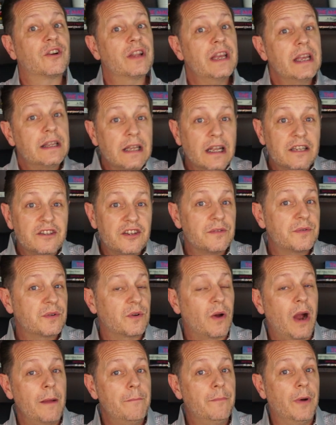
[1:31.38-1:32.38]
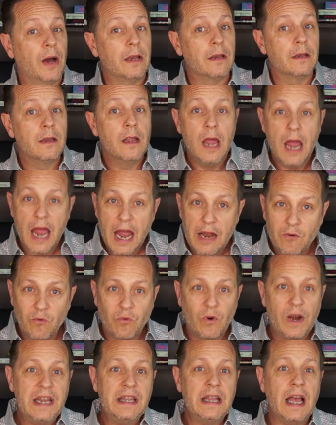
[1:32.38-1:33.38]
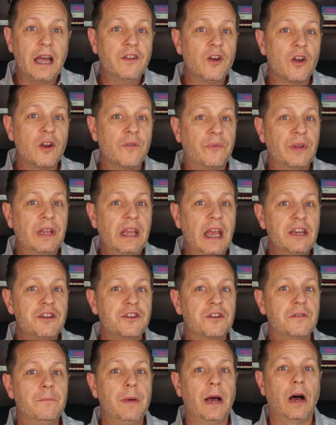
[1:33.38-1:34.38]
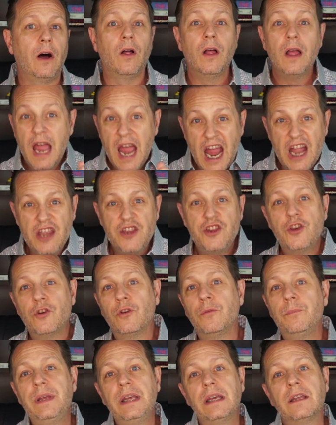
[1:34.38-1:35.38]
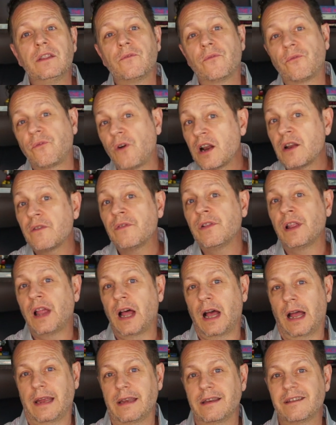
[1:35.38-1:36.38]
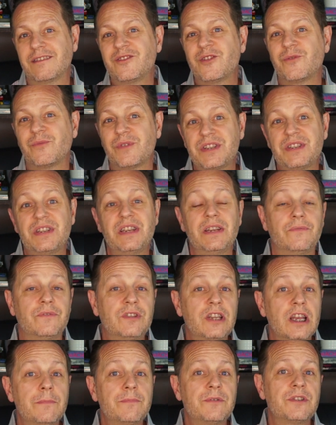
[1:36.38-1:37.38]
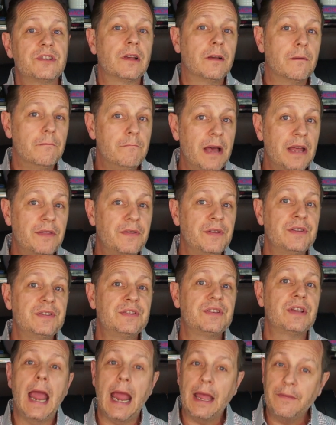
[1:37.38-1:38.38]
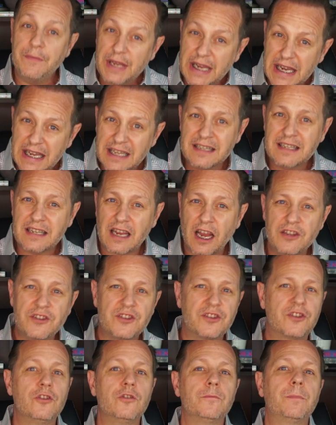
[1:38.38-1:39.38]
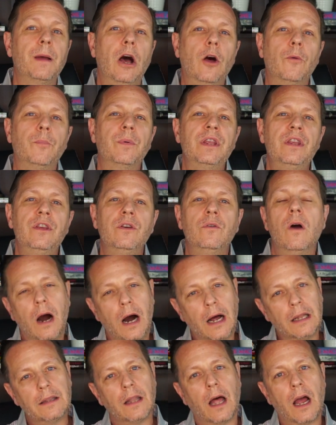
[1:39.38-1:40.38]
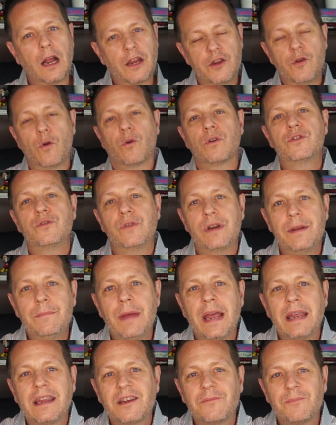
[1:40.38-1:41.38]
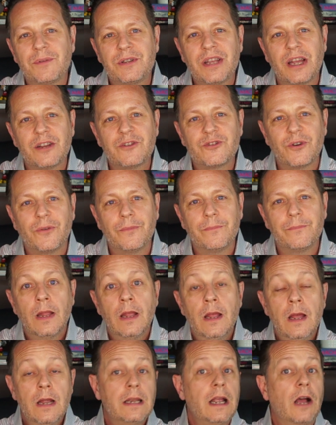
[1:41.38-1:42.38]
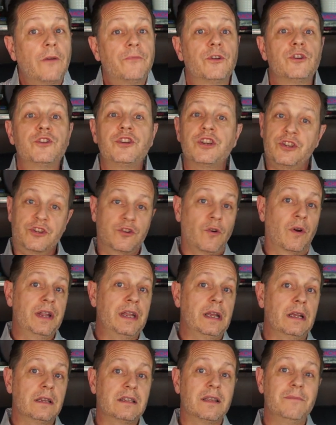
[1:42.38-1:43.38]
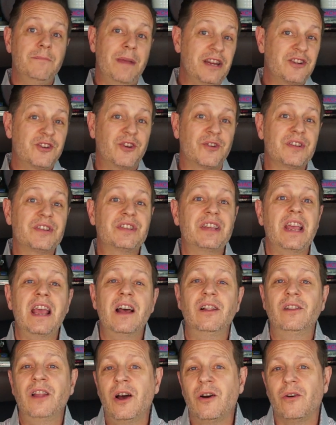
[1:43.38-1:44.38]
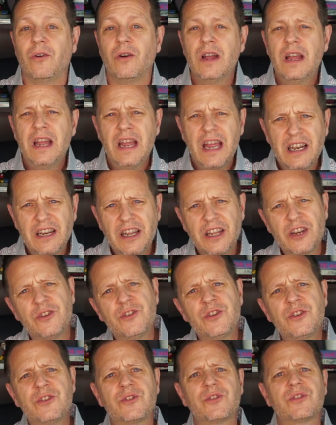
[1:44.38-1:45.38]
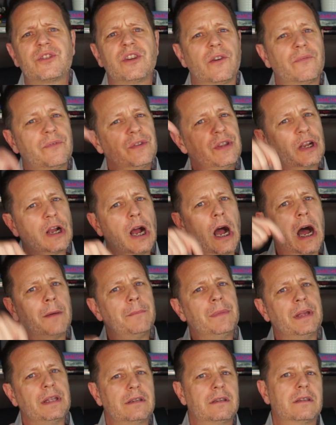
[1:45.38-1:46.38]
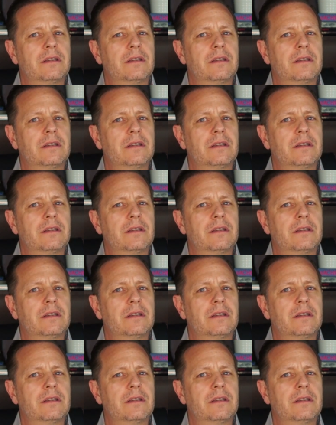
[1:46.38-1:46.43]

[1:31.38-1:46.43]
to hit that subscribe button and ring that notification bell, and you'll be in front of the line to receive tips, methods, and the inside scoop helping you unlock your dream-making potential. Now, if you're just joining us, then make sure to say hello and introduce yourself in the comments.